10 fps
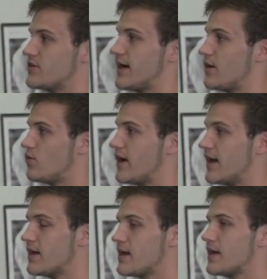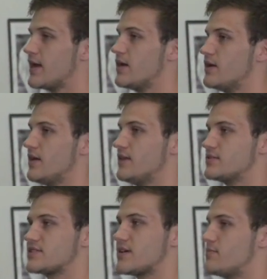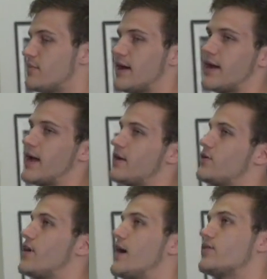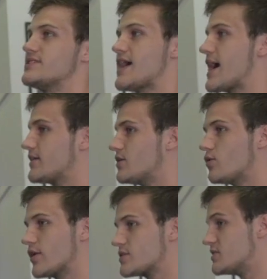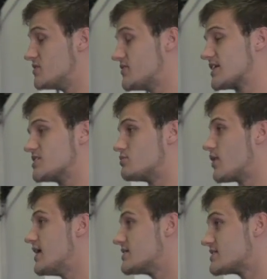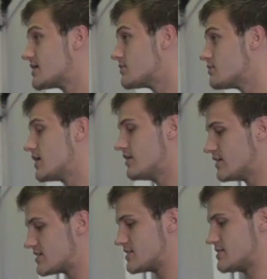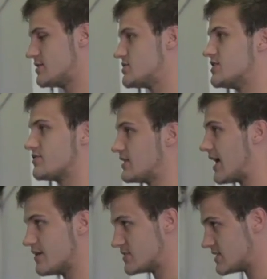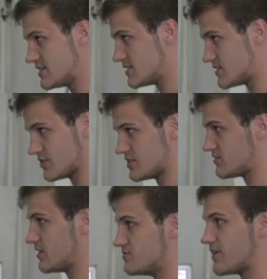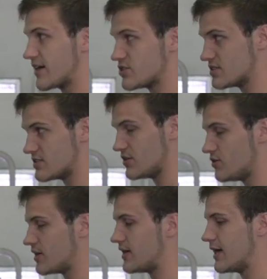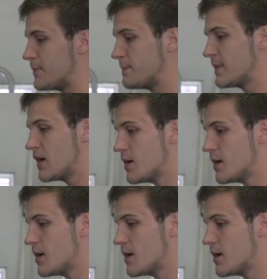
her that way. It, it some I, I, don't know how exactly it works, but it affects the brainstem. And this is there's different Lyme's diseases, there are different infections that you can get,